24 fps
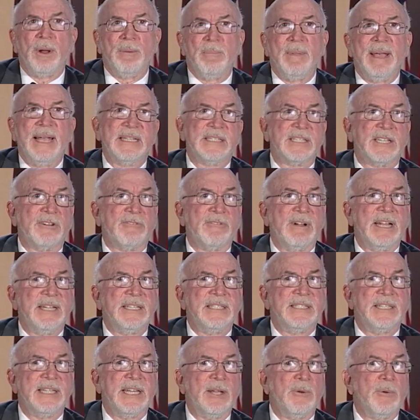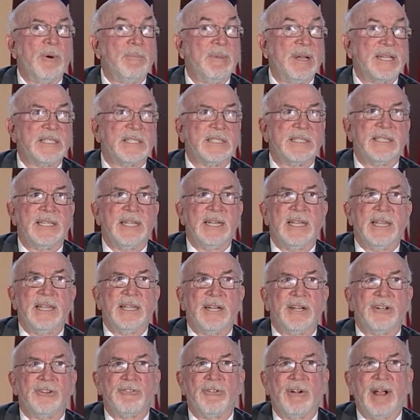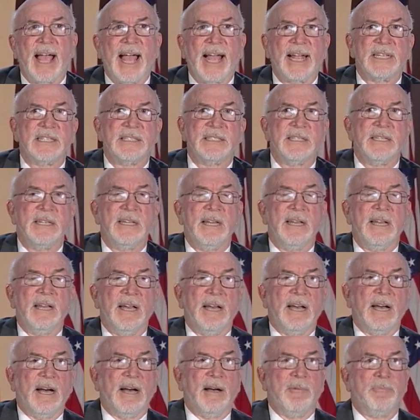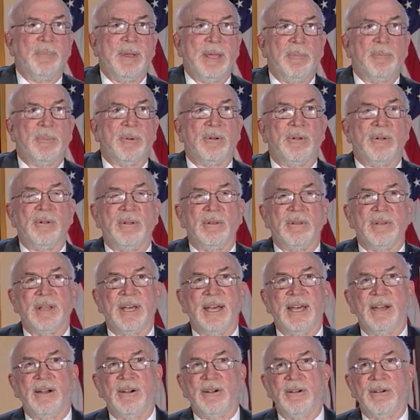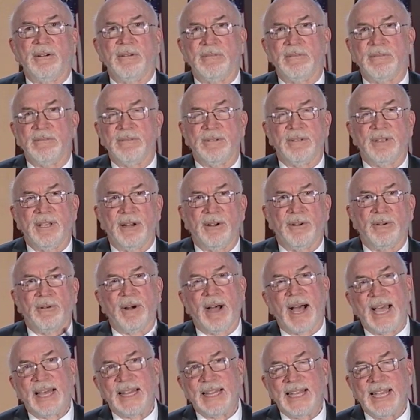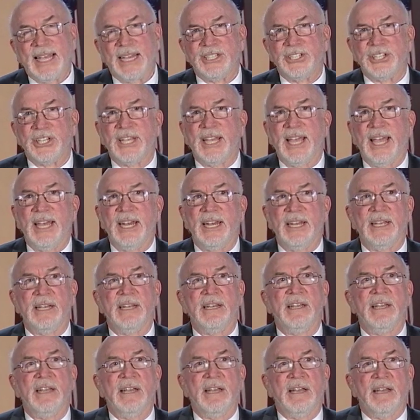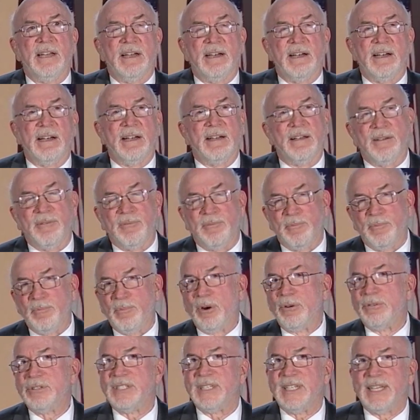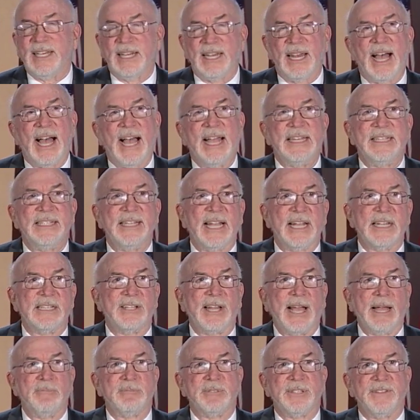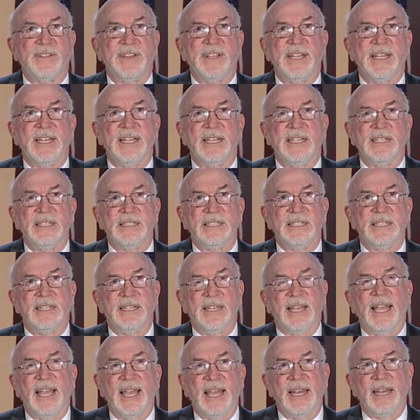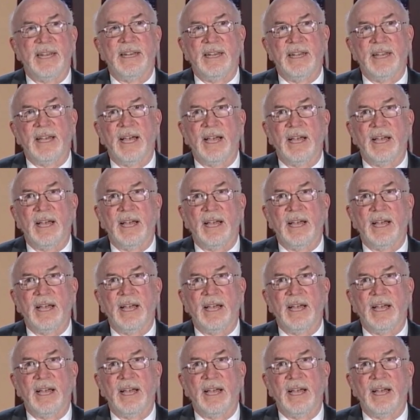makes a great city, what makes a city that attracts people that are, you know, highly educated, mostly in high-tech types of things, and